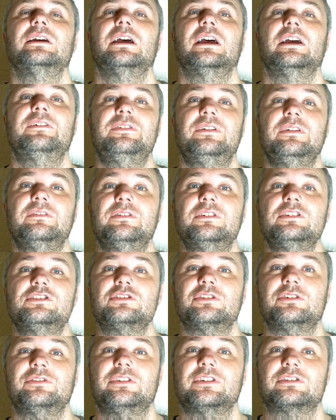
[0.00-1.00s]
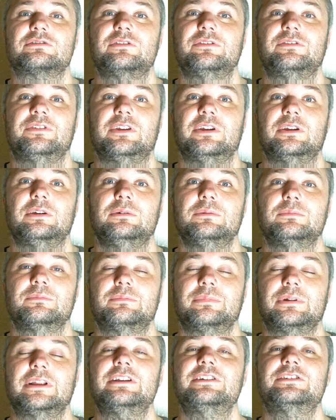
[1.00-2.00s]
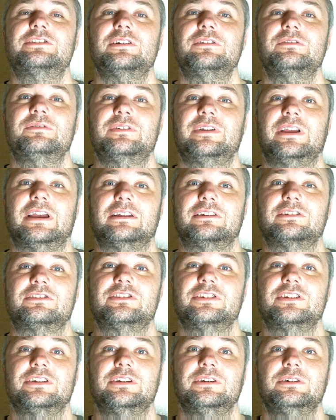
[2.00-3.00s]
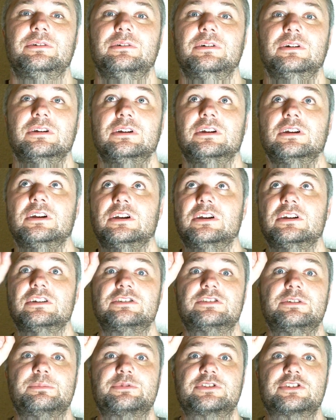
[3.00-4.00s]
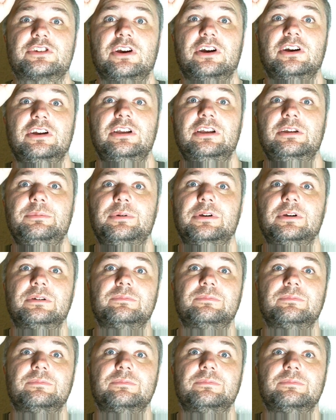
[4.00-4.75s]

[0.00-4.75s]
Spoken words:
If you've enjoyed this review, please don't forget to subscribe